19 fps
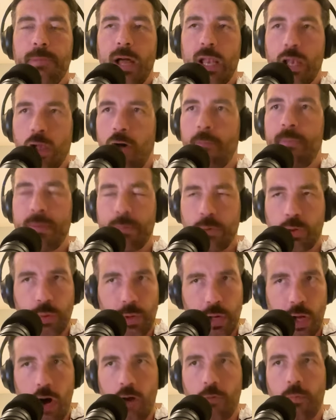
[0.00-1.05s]
a lot of people do a
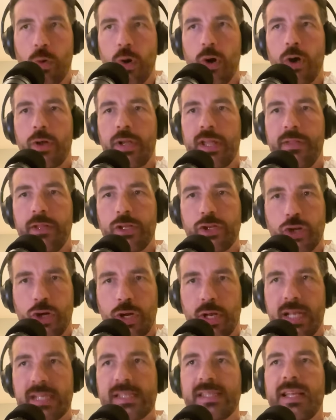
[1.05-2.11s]
lot of work in the
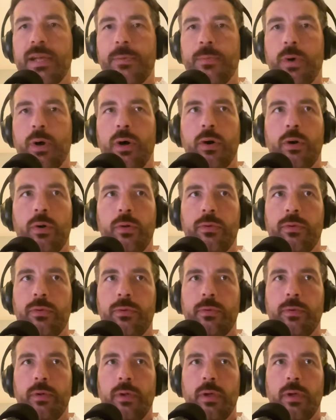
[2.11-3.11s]
journalistic world.